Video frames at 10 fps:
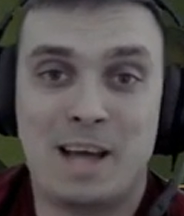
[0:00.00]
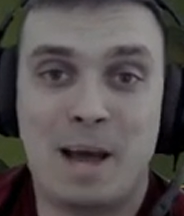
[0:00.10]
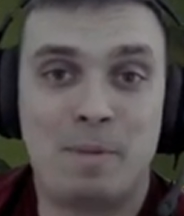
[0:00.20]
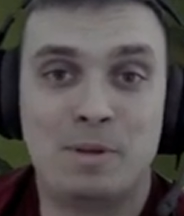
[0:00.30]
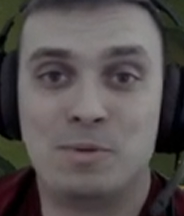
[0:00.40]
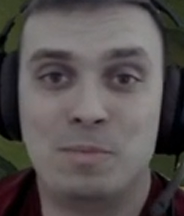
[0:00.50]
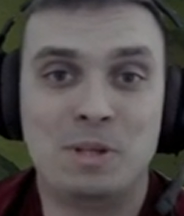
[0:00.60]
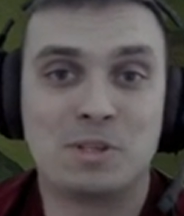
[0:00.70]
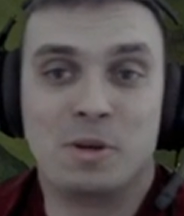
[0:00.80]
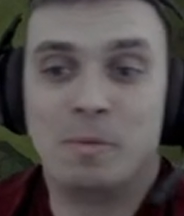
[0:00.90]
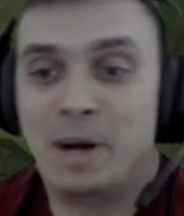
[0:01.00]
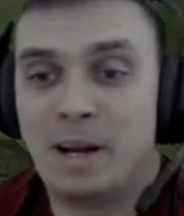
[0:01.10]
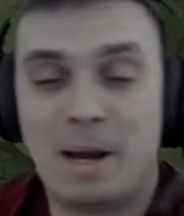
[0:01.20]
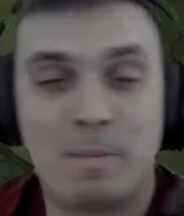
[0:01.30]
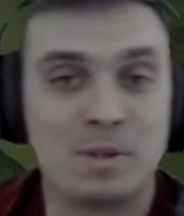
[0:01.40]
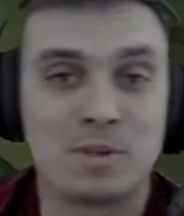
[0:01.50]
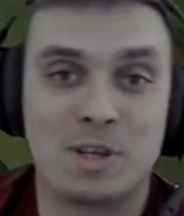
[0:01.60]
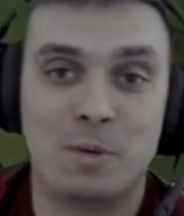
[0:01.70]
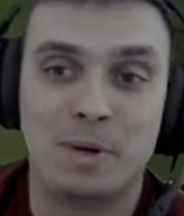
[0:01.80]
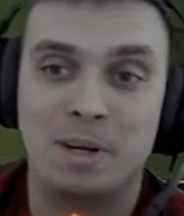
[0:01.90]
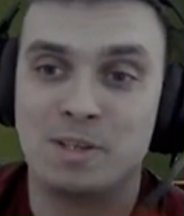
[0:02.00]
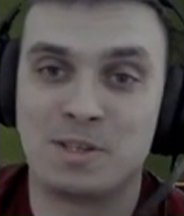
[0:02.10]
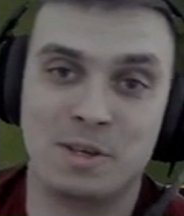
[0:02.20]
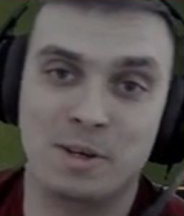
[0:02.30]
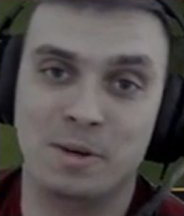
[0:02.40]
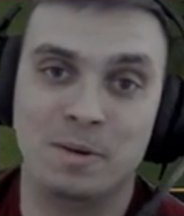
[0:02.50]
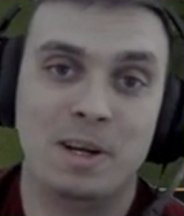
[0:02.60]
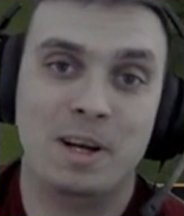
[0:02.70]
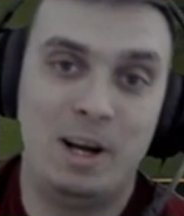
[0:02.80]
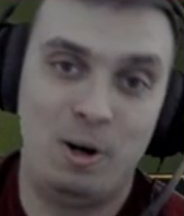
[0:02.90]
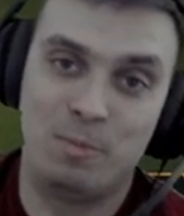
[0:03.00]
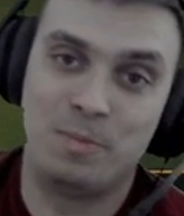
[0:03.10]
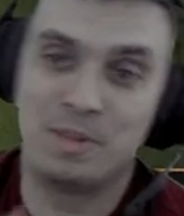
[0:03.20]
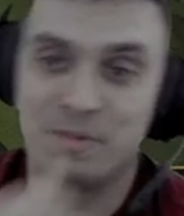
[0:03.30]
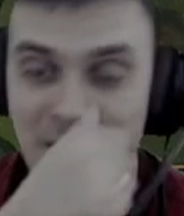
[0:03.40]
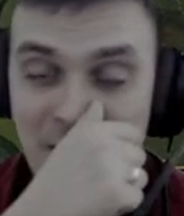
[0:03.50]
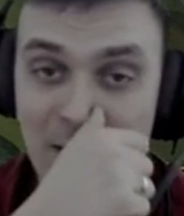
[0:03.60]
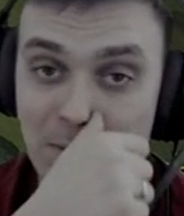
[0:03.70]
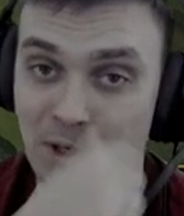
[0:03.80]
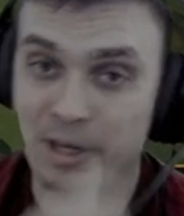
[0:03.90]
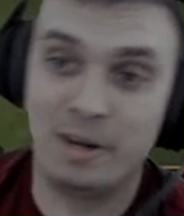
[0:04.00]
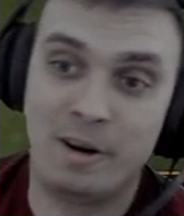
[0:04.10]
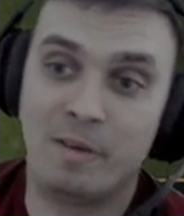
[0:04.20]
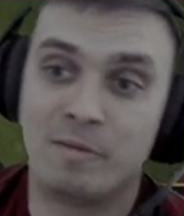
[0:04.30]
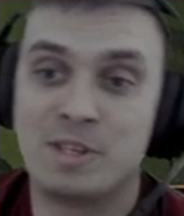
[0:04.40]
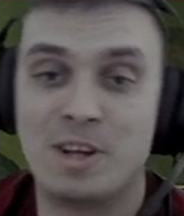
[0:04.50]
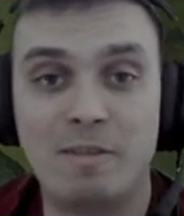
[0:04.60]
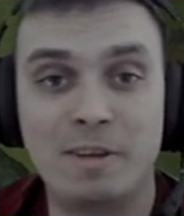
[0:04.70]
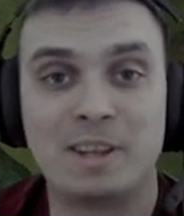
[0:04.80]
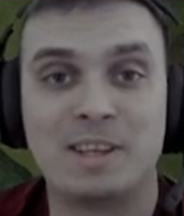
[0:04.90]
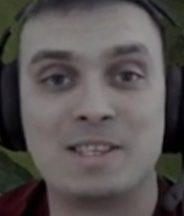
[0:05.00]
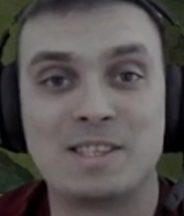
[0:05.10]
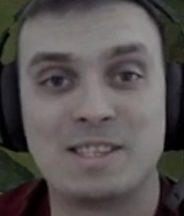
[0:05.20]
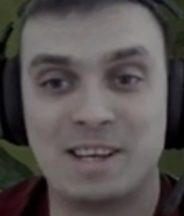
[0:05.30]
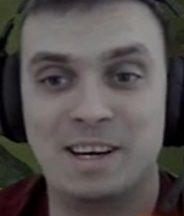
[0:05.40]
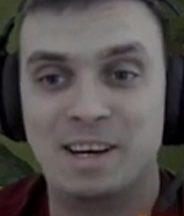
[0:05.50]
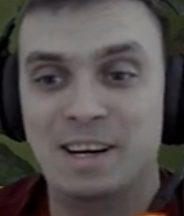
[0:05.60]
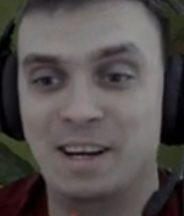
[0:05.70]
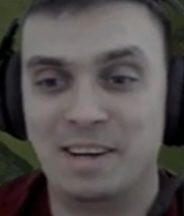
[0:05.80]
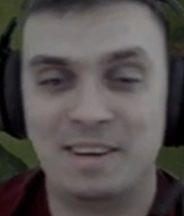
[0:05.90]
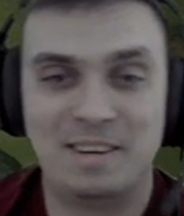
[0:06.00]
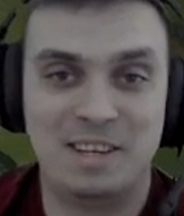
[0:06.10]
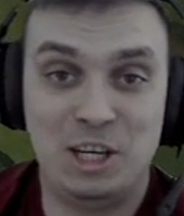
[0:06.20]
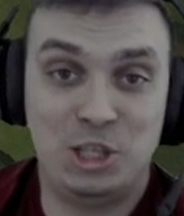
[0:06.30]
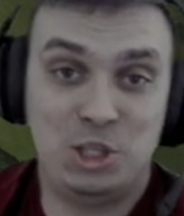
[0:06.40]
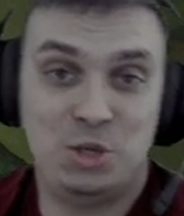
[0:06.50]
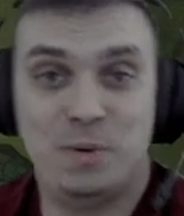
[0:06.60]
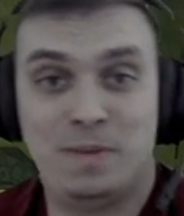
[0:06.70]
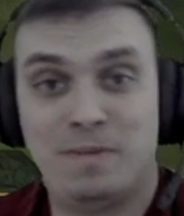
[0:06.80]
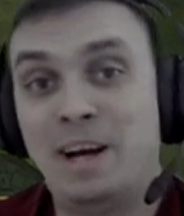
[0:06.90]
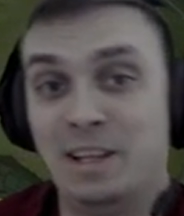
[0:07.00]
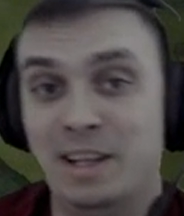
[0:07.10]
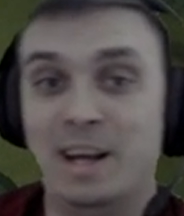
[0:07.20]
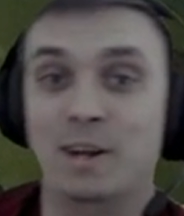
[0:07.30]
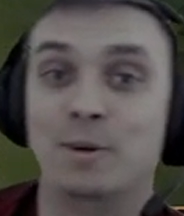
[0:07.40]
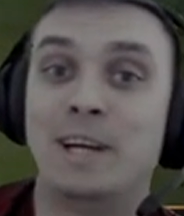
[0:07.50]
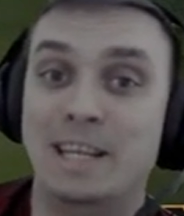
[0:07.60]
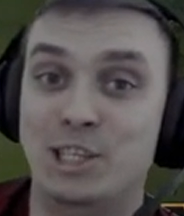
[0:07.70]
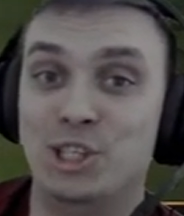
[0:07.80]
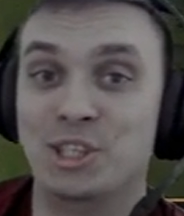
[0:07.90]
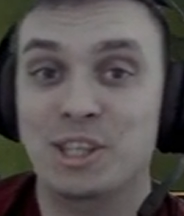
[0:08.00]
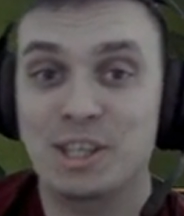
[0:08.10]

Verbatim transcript: It happened to me, so it might happen to someone else. So I hope this video helped you out on resolving this uh, issue with finding that location.